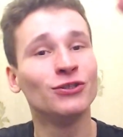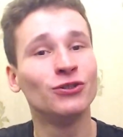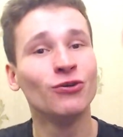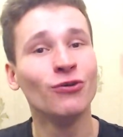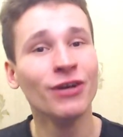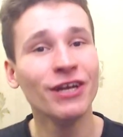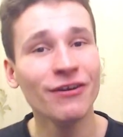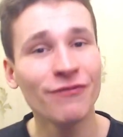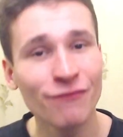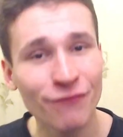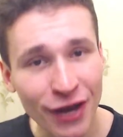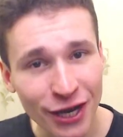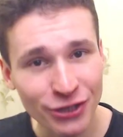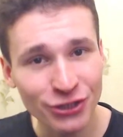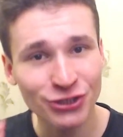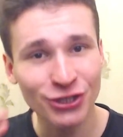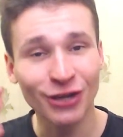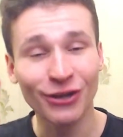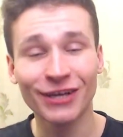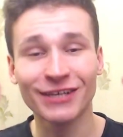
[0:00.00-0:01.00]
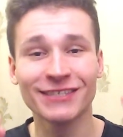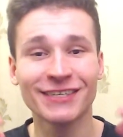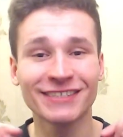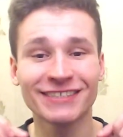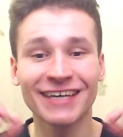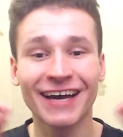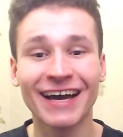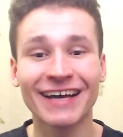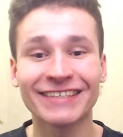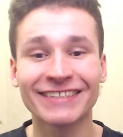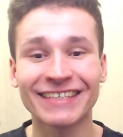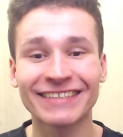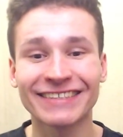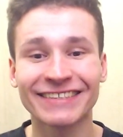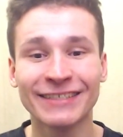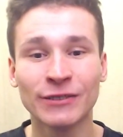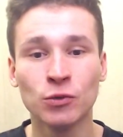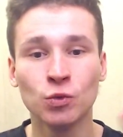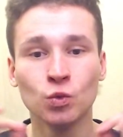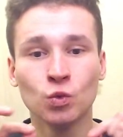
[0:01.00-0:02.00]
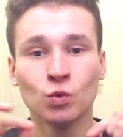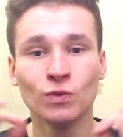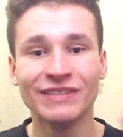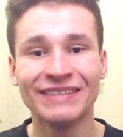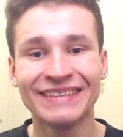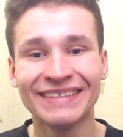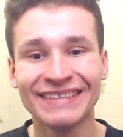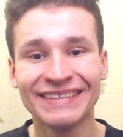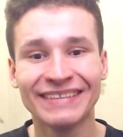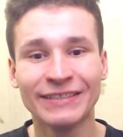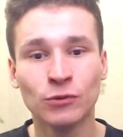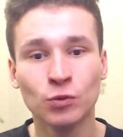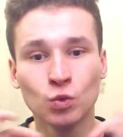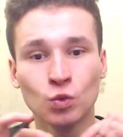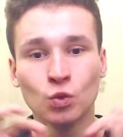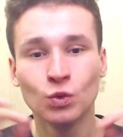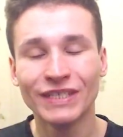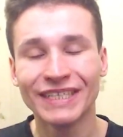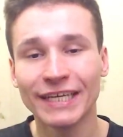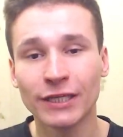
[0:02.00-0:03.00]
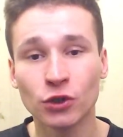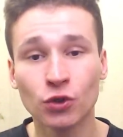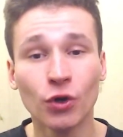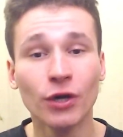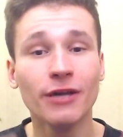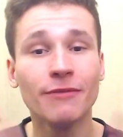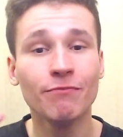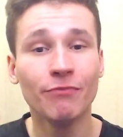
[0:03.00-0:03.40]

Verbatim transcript: doing facial exercises, doing